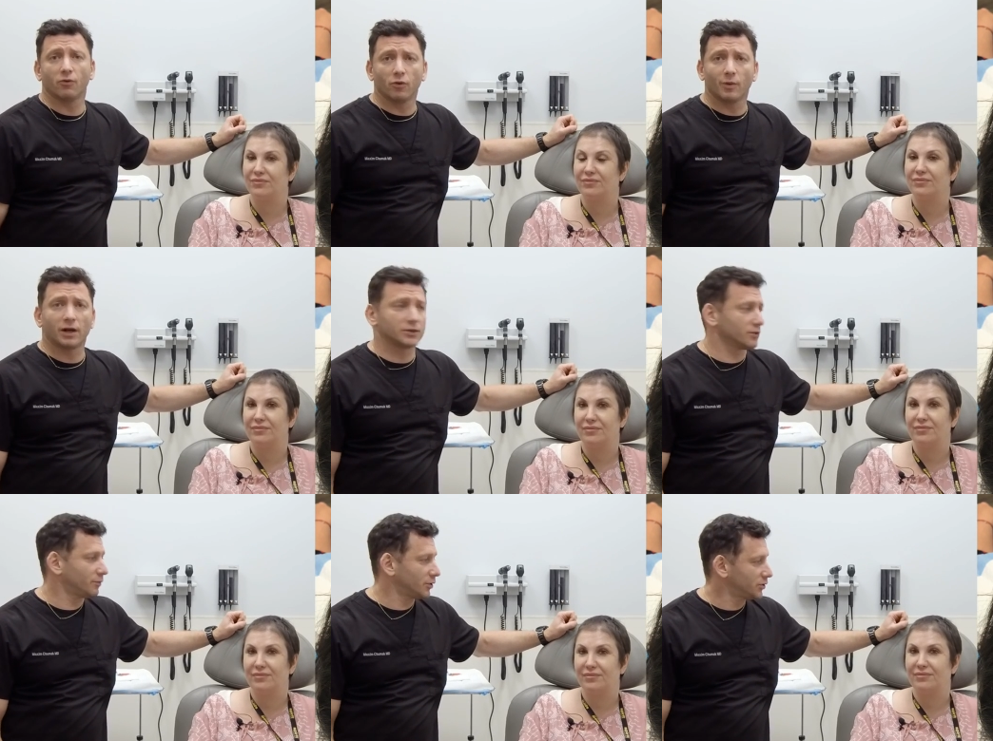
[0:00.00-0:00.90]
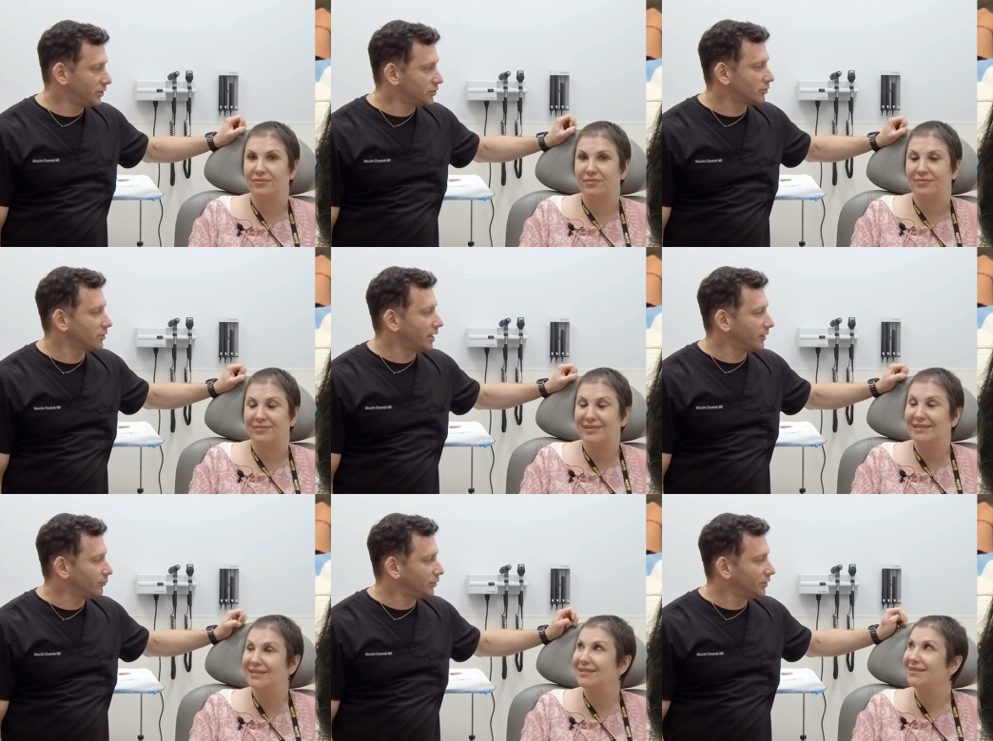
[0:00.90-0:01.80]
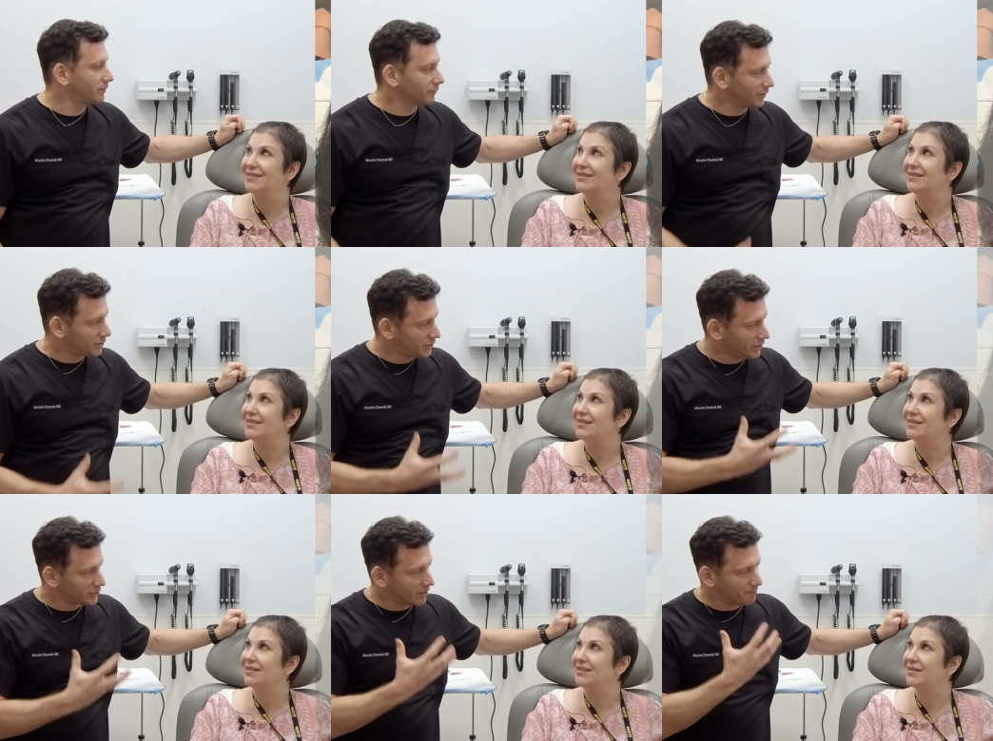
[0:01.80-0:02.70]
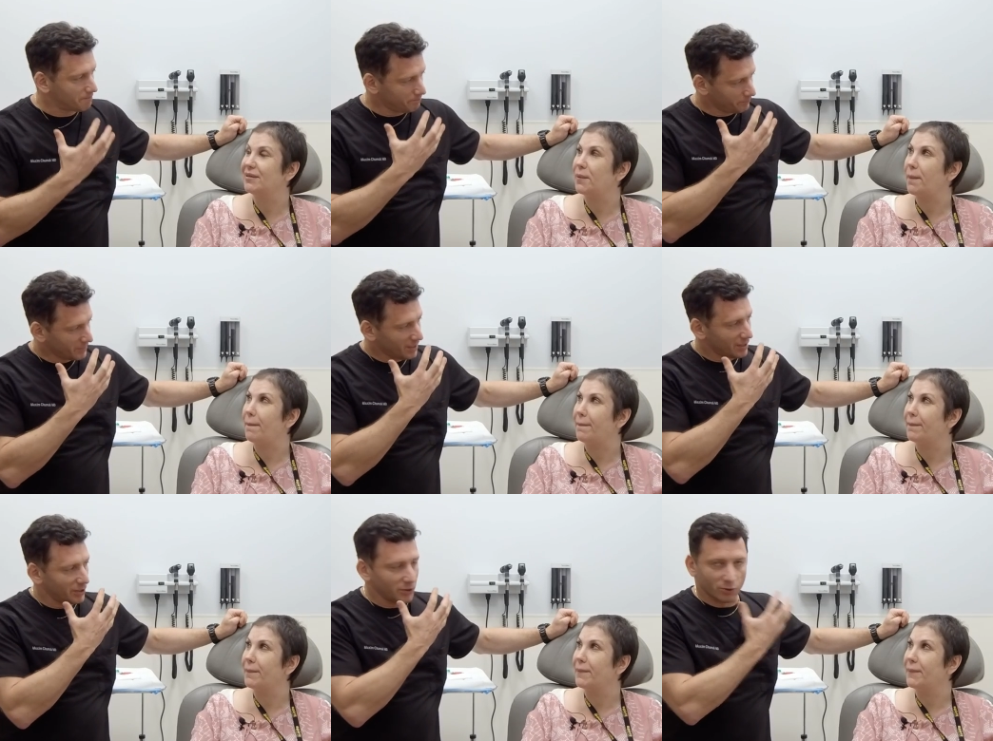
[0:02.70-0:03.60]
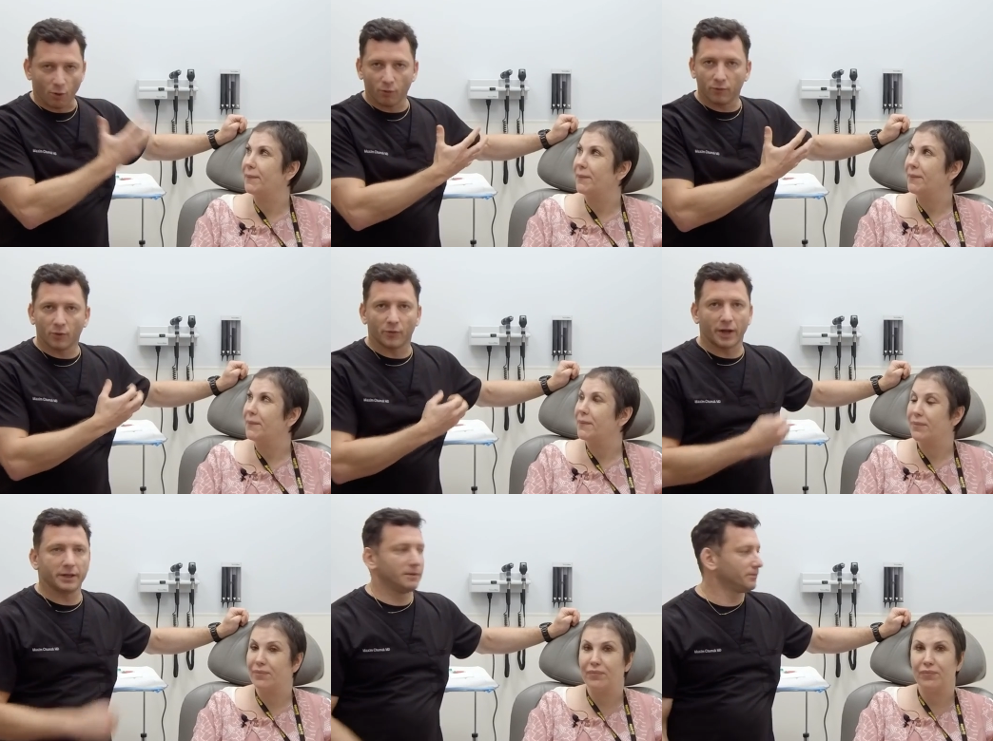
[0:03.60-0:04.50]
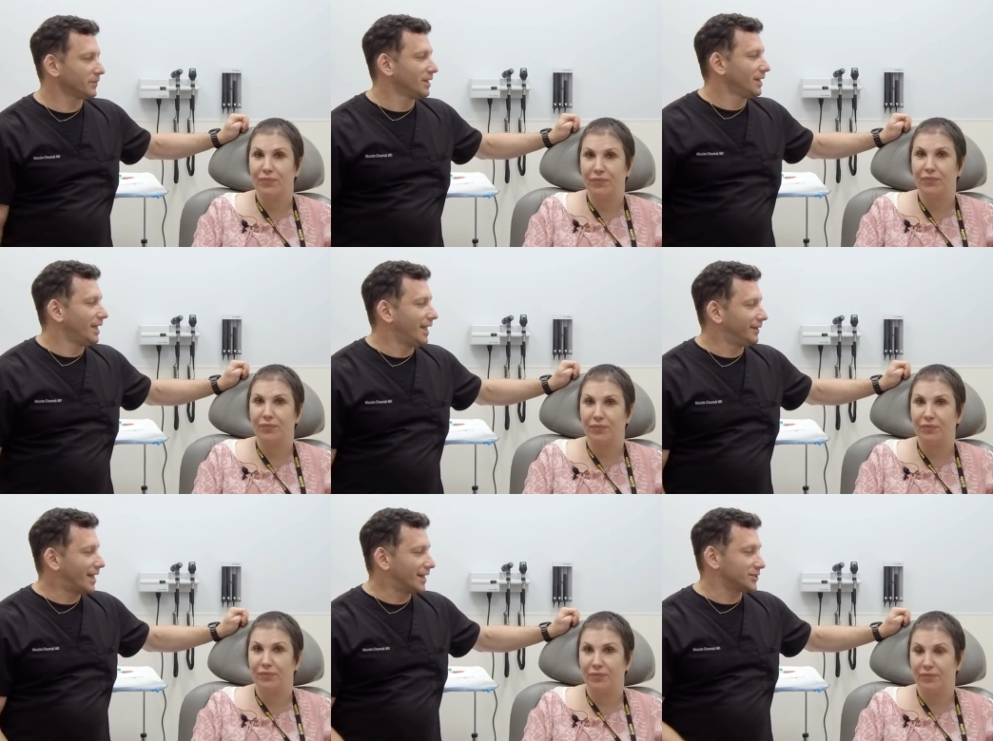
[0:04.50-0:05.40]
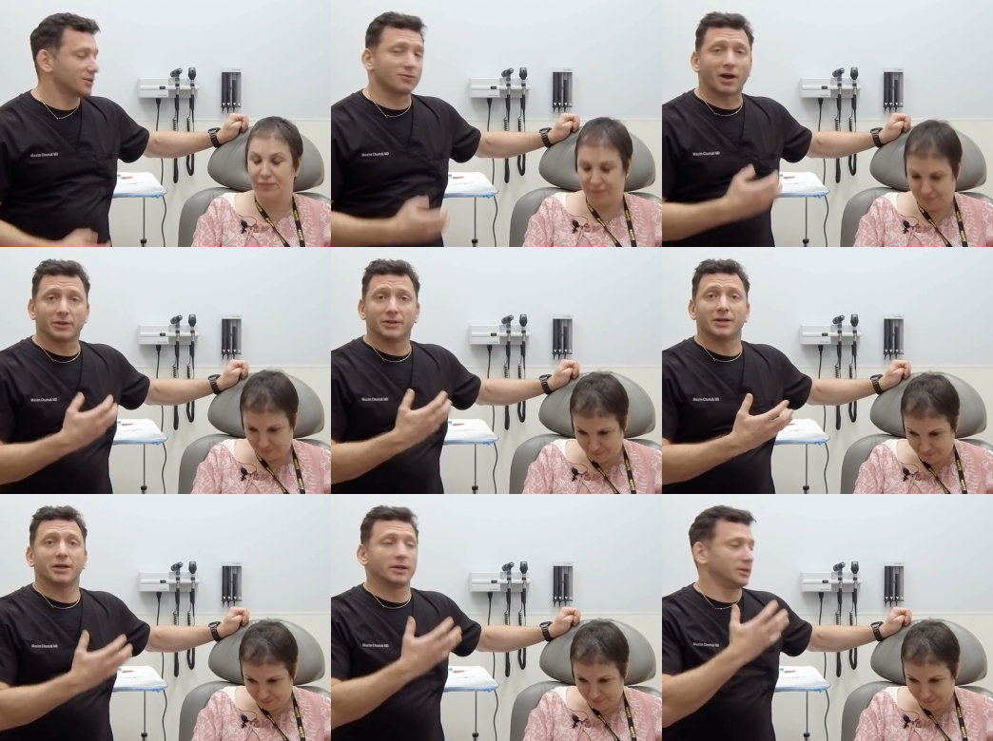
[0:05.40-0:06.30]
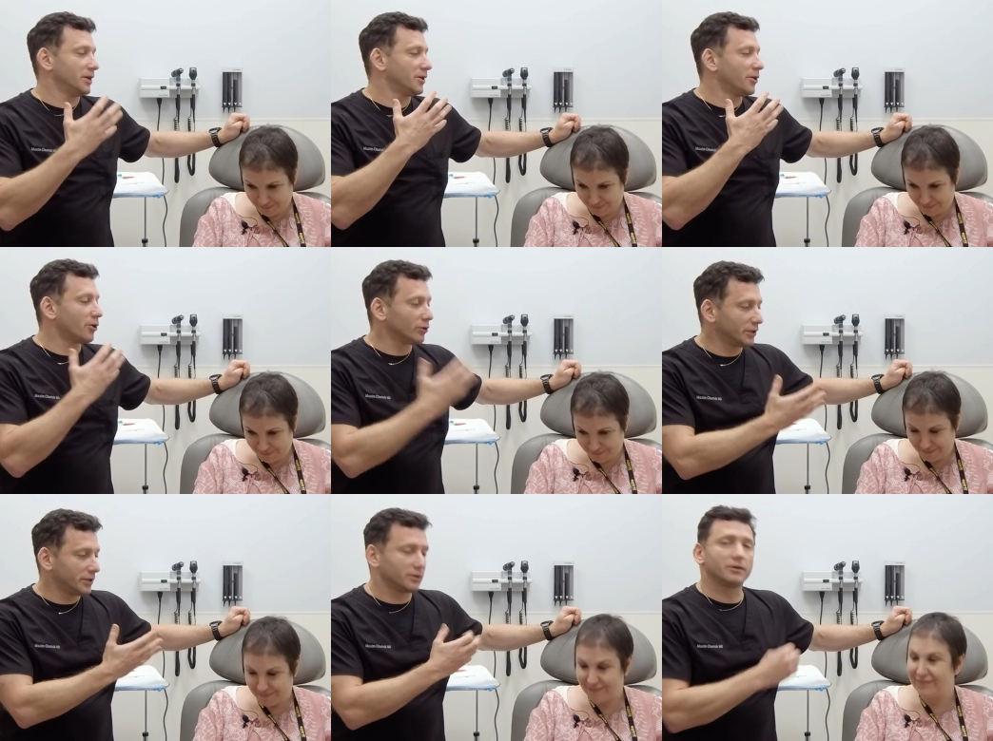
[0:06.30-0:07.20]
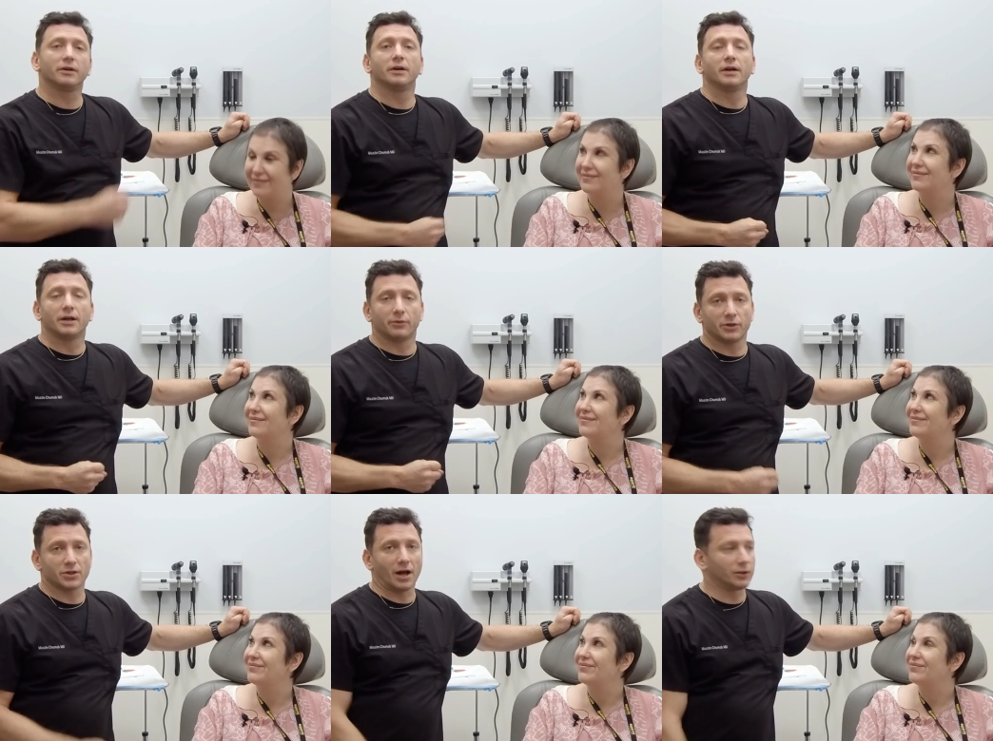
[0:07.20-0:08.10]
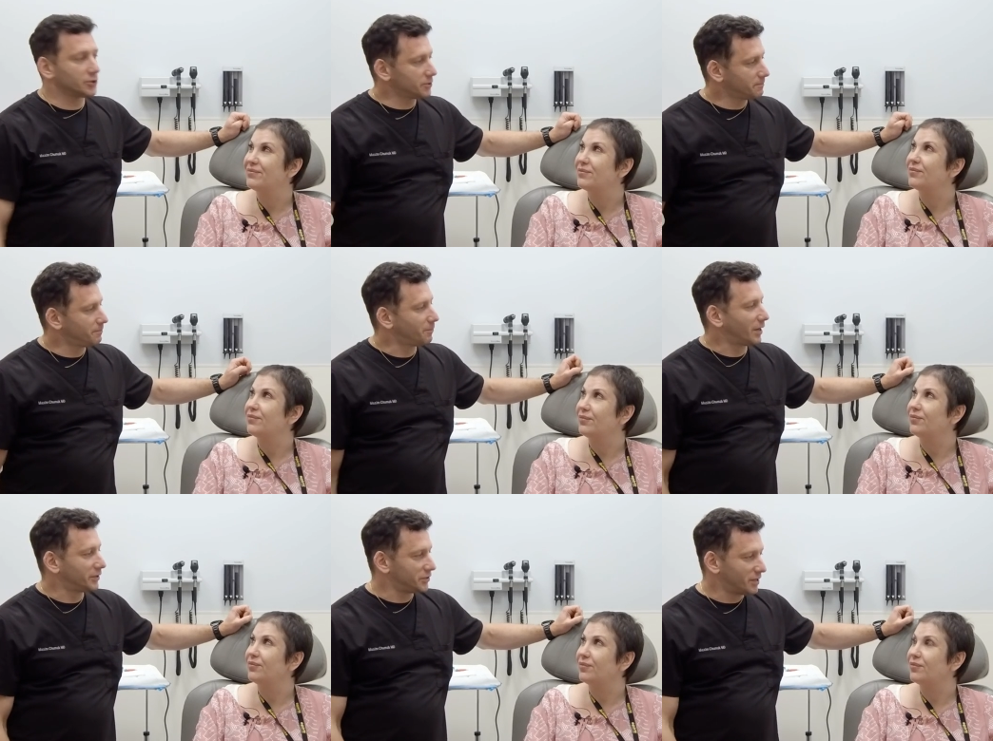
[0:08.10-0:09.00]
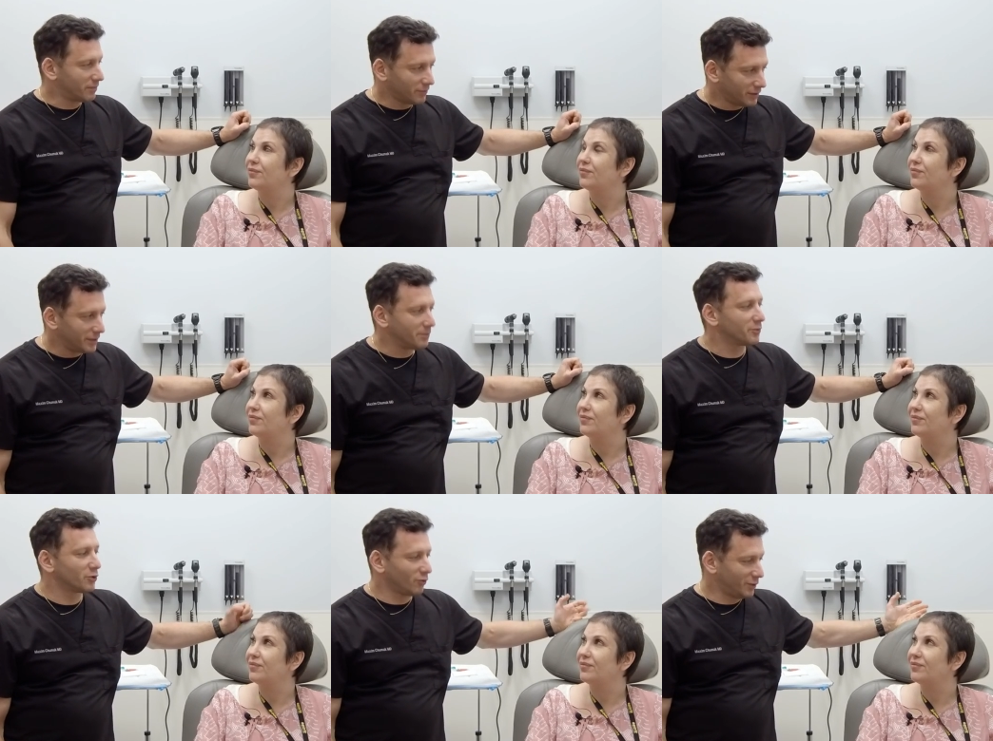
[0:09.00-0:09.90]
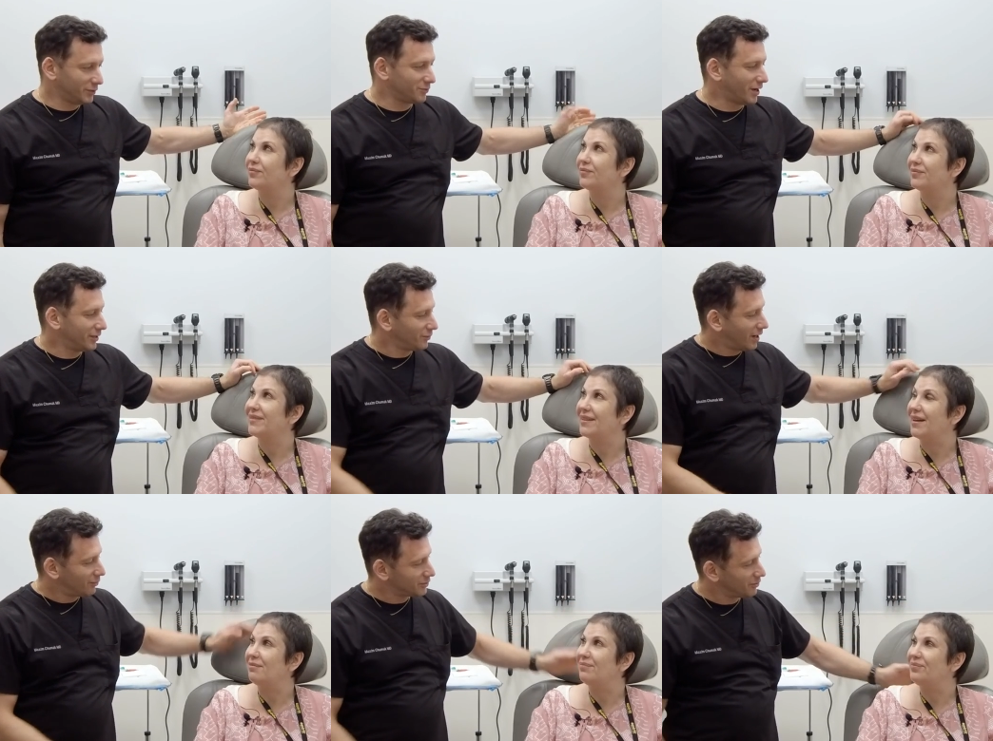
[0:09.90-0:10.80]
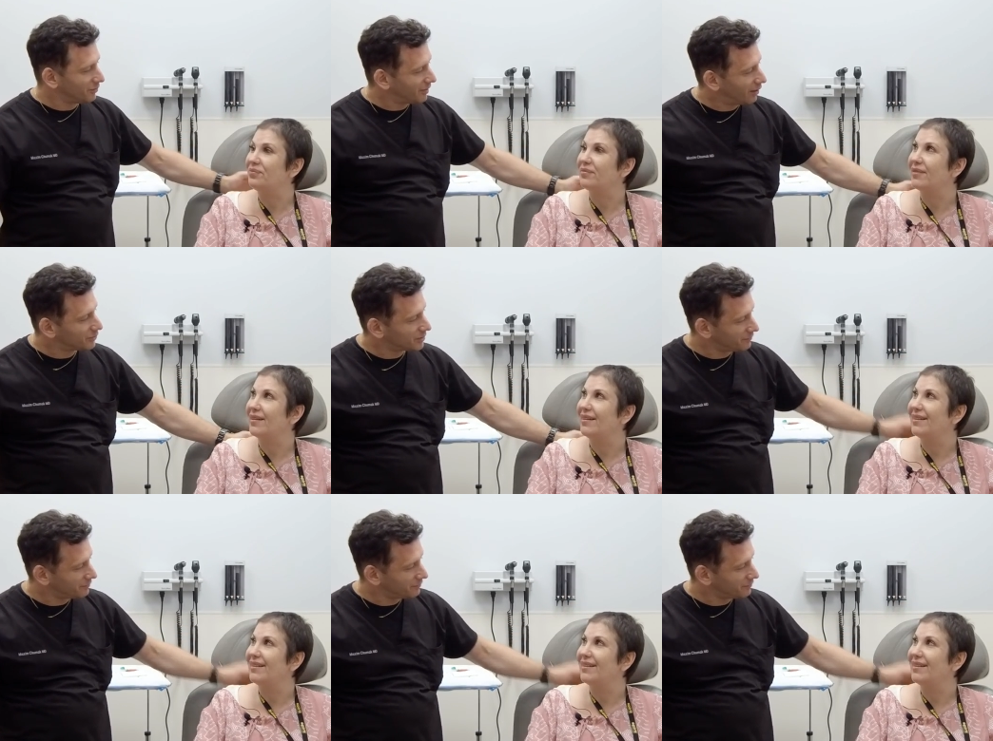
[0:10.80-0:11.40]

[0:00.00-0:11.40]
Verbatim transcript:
Speaker 1: four months of procedure, and we definitely see some growth already, and that's rather than earlier results but it's definitely improvement, right? Yep. How's your How's